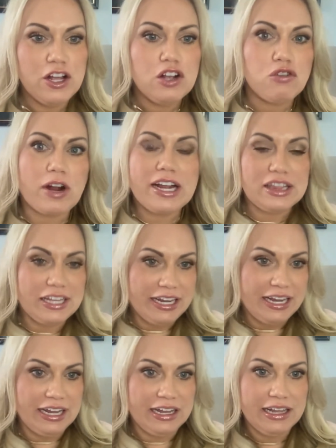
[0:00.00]

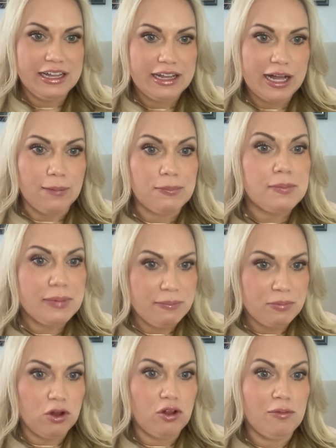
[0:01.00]
greatly helped
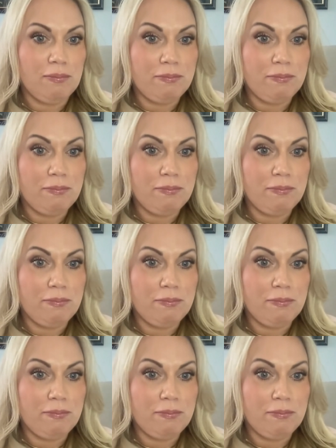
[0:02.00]
people